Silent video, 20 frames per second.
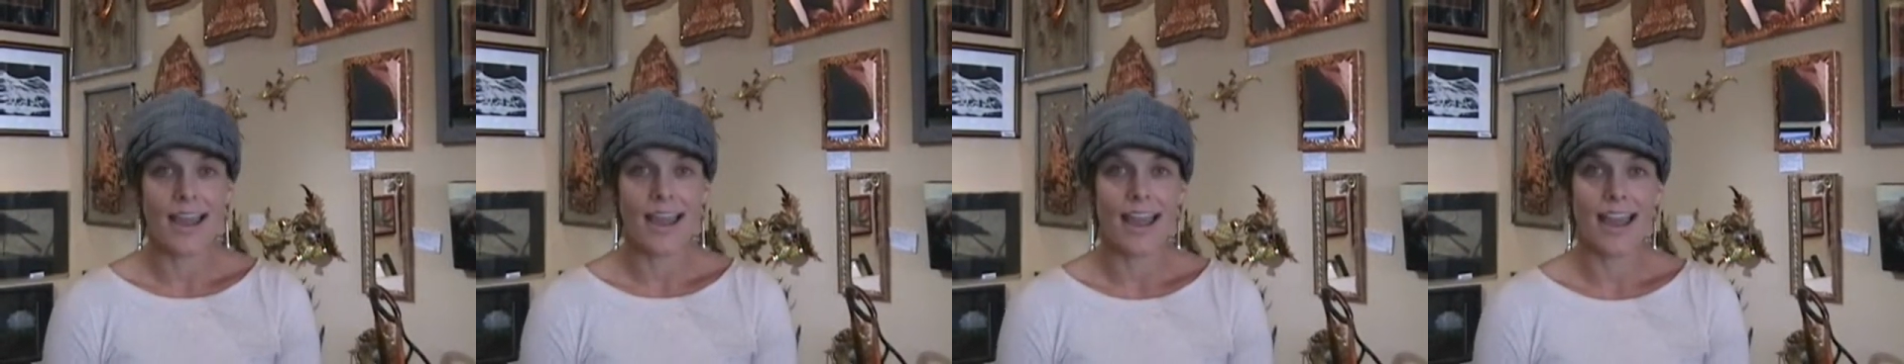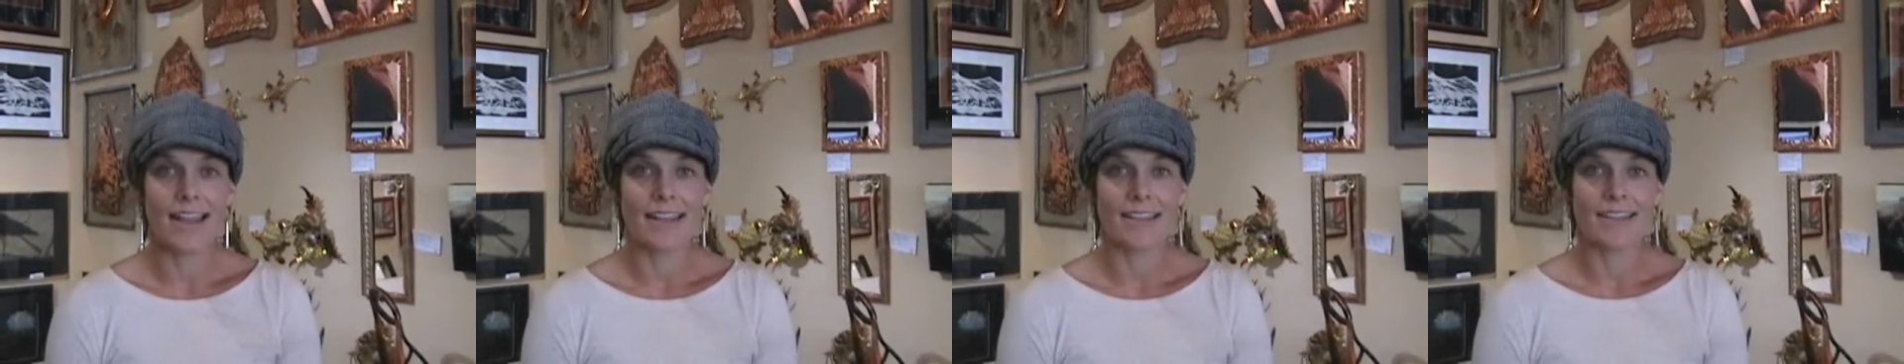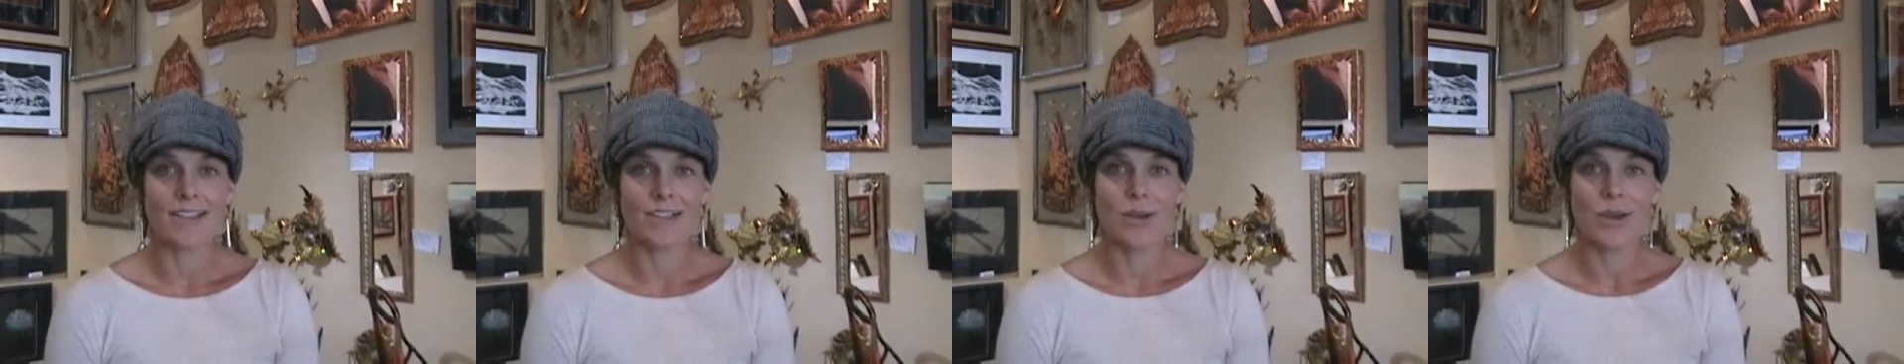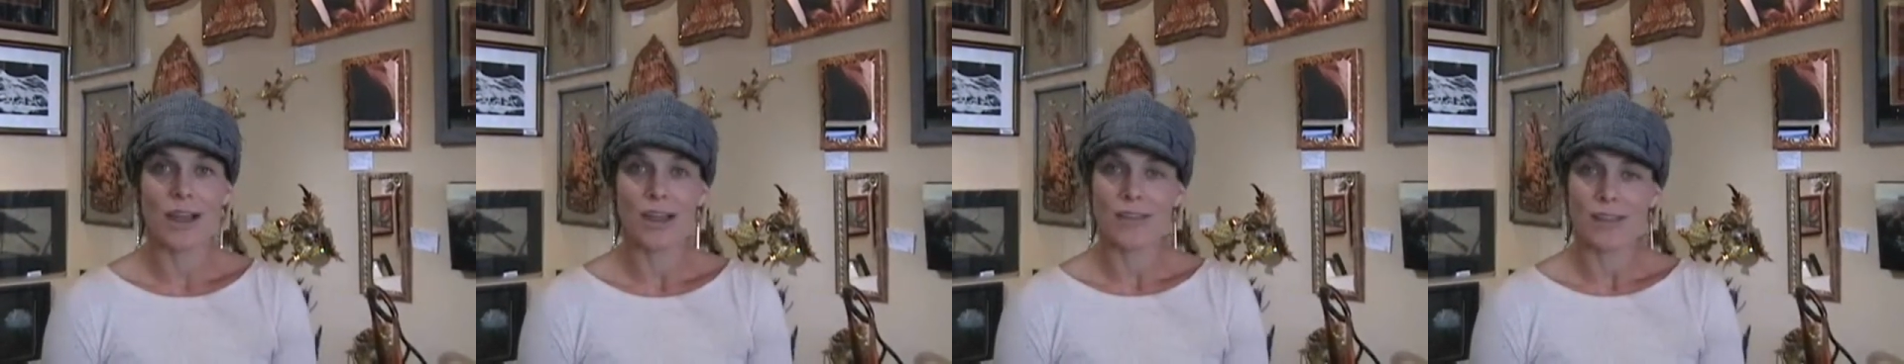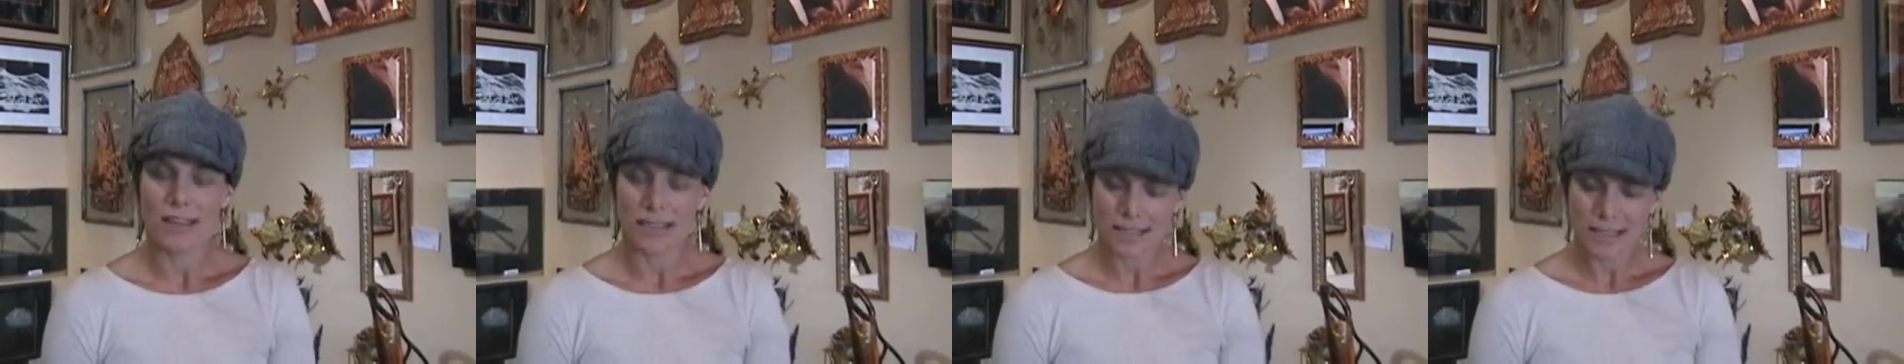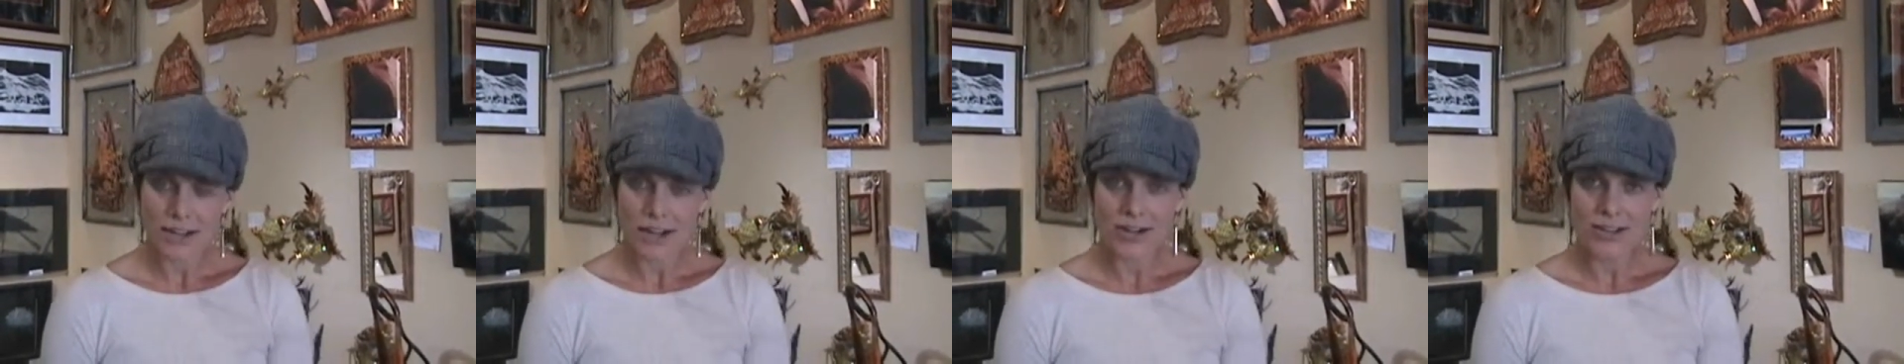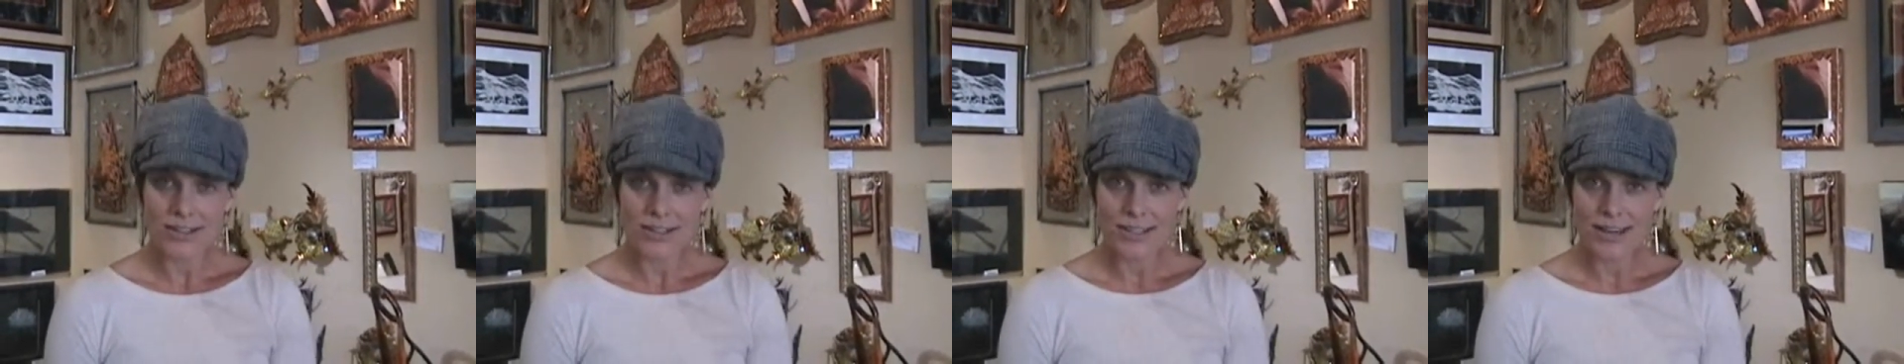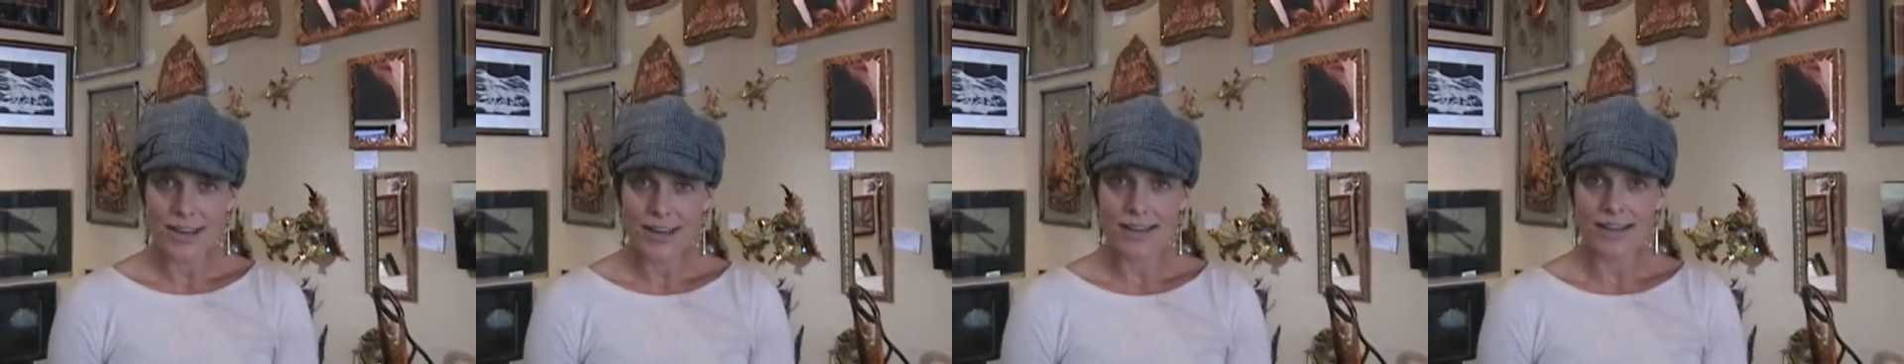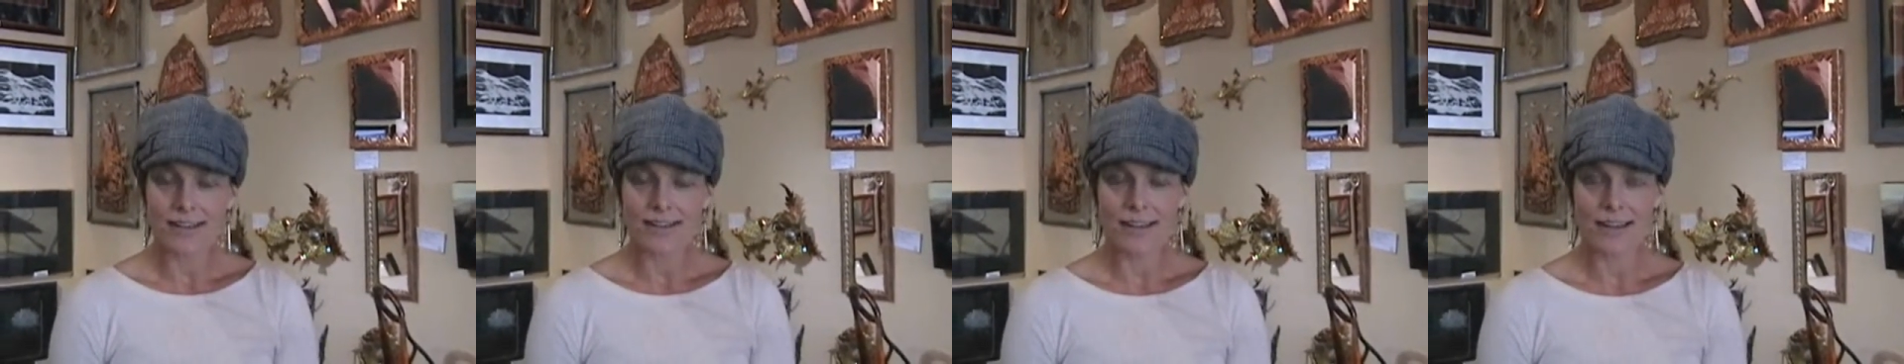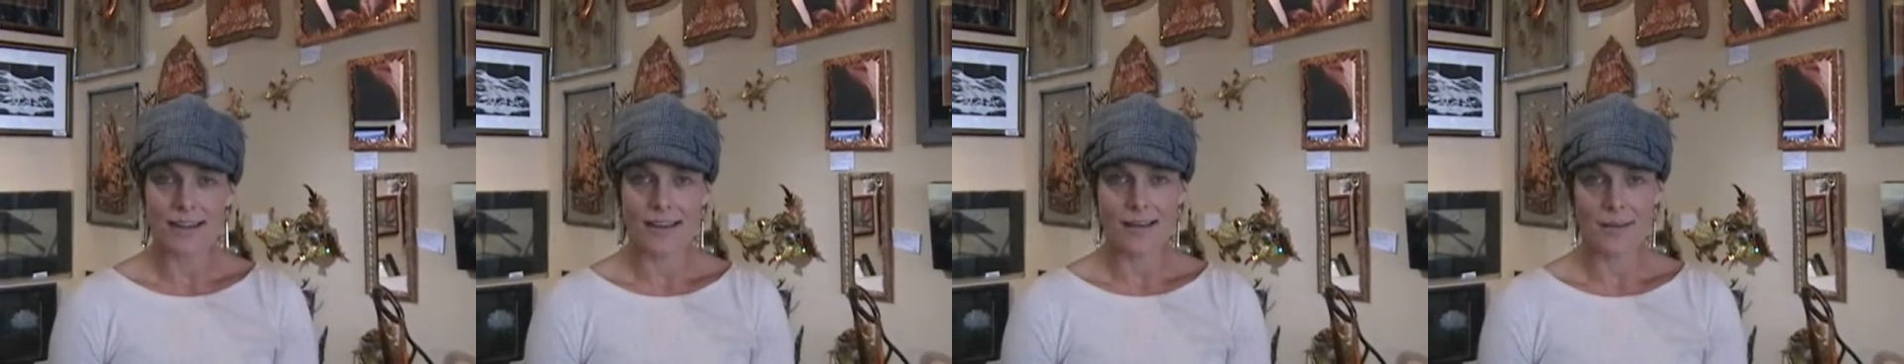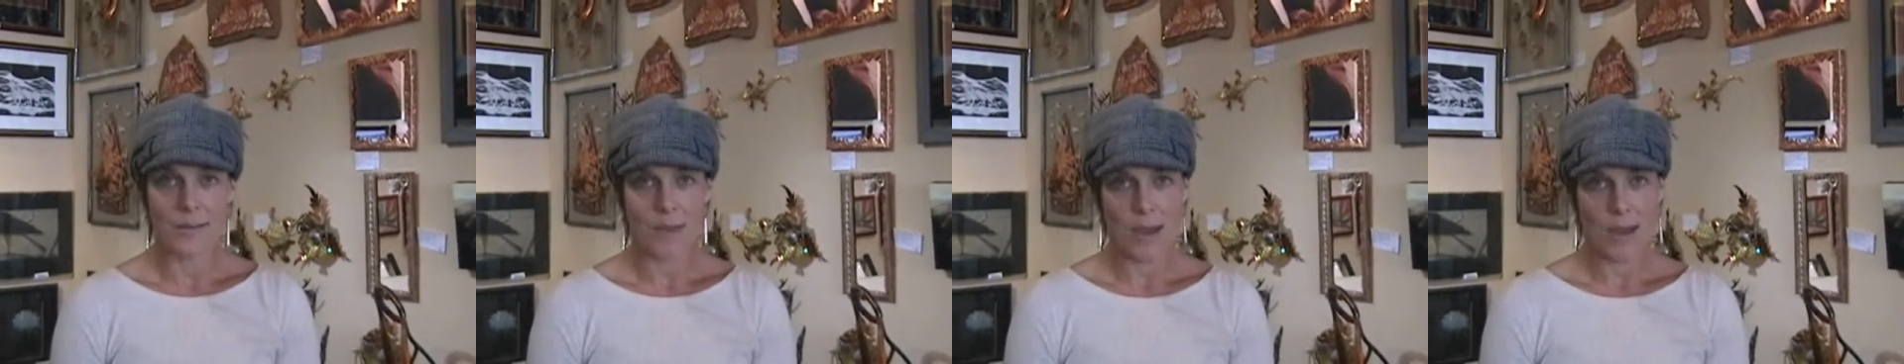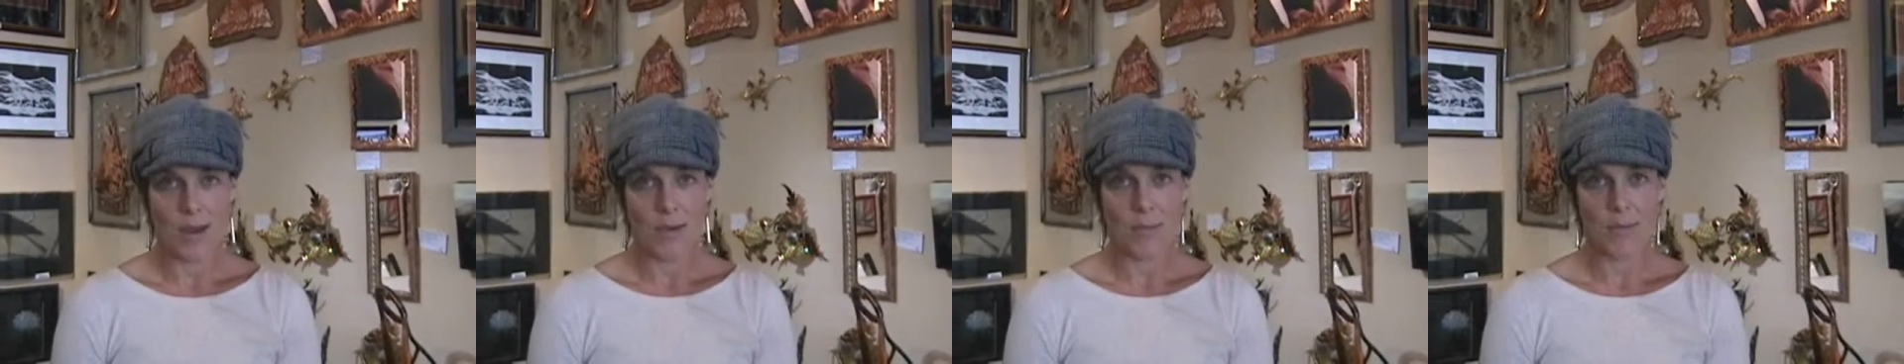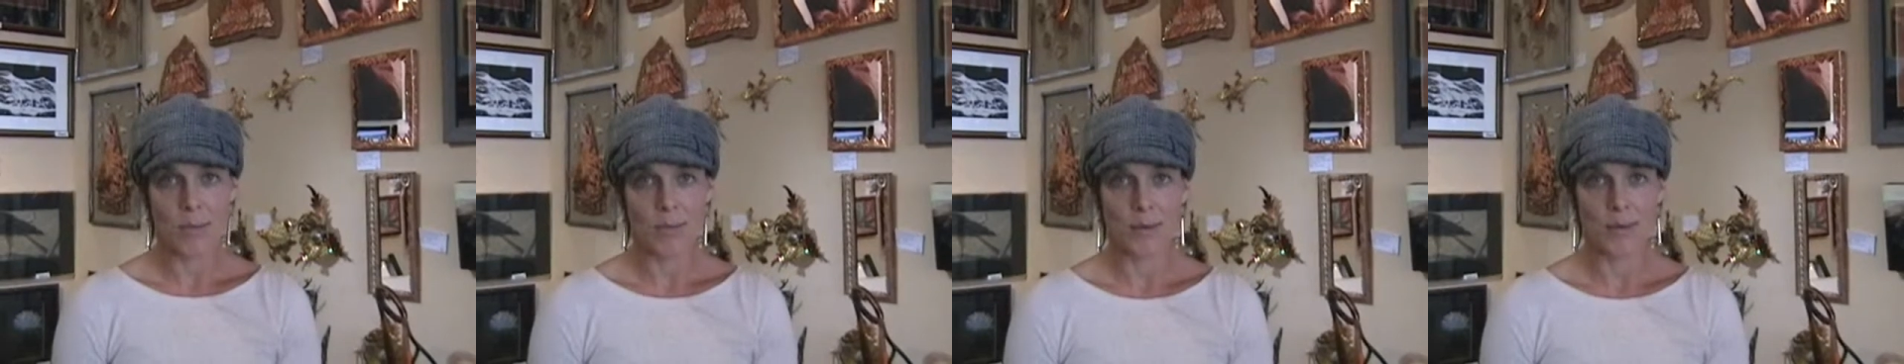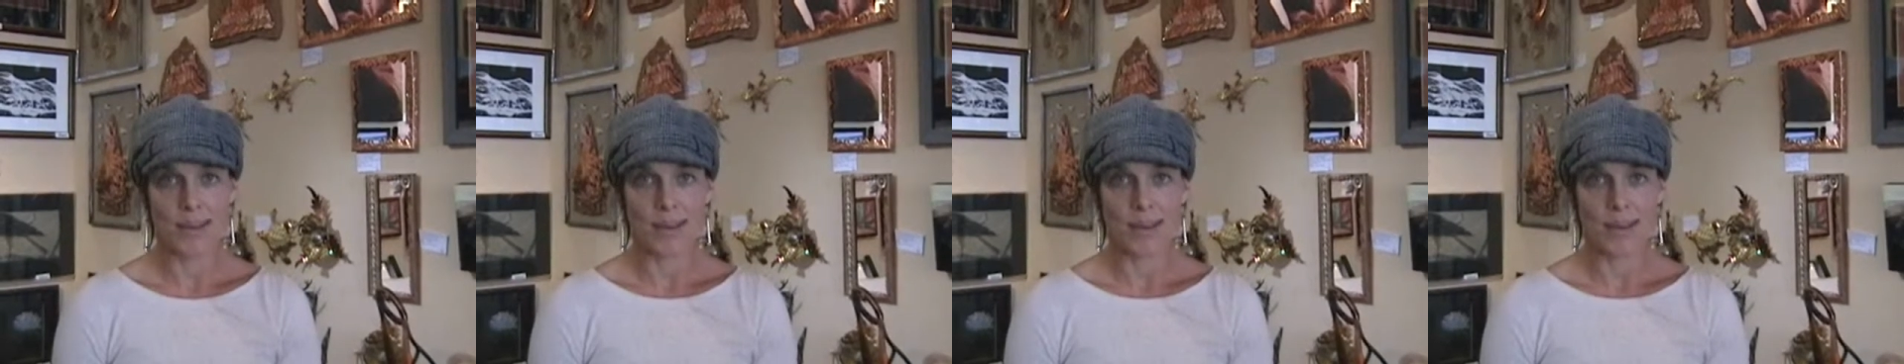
And so I have a Kickstarter site um, up.